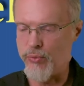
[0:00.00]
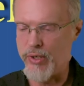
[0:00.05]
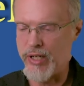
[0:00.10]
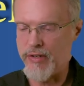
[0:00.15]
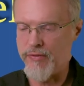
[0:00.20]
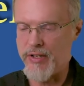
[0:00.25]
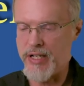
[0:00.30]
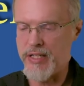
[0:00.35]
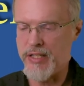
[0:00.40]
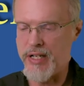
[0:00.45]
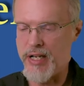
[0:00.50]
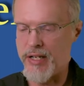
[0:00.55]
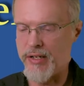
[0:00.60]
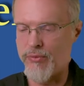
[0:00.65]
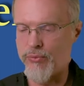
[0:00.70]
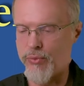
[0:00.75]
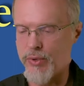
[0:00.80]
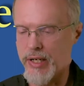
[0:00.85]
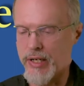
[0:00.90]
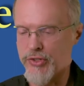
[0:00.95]
"What have I
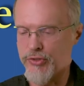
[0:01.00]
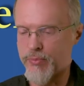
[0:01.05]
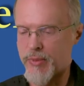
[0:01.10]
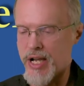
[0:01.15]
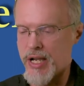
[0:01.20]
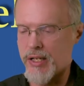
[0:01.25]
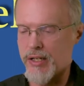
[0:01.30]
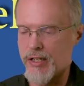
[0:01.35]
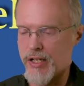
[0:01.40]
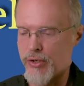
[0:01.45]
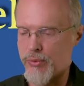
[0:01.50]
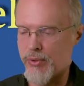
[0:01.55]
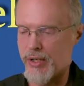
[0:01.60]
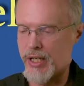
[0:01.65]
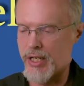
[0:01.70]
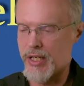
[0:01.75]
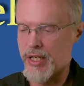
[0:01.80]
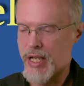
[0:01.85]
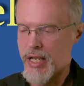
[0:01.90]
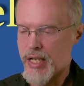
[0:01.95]
done? What is my
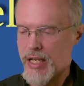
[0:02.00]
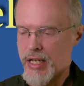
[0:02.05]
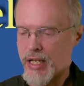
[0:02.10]
iniquity?